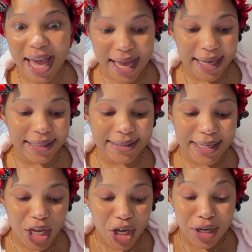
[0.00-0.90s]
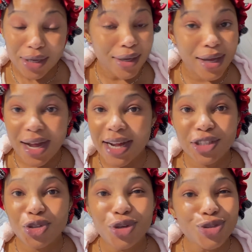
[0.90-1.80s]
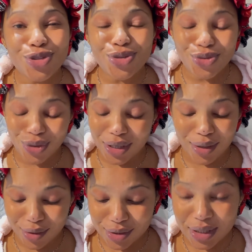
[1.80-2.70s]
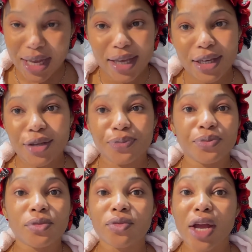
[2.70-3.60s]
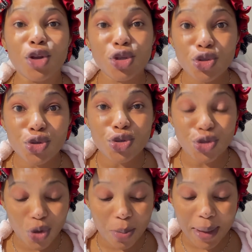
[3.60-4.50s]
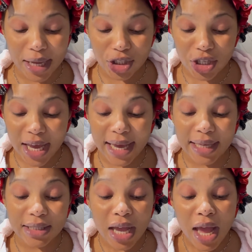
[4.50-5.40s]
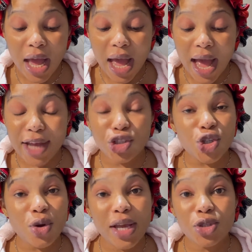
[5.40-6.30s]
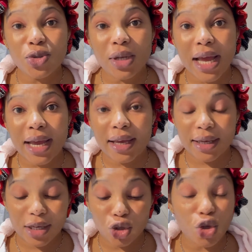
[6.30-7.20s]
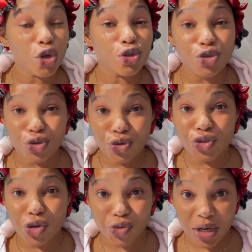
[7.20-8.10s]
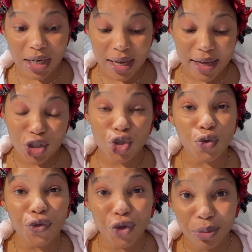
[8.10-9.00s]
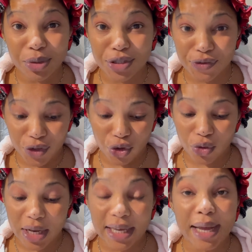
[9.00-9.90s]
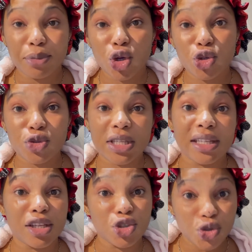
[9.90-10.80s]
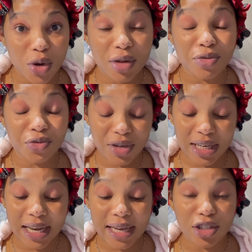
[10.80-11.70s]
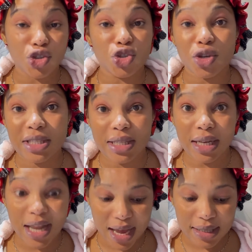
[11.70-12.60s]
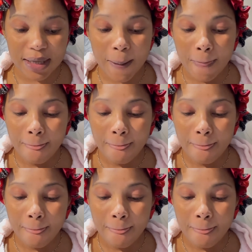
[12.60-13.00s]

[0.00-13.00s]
And I don't do a lot, like I don't do so much, and I try to like not to use a ring light to film this video. Like, I'm not using an extra ring light, it's just a light.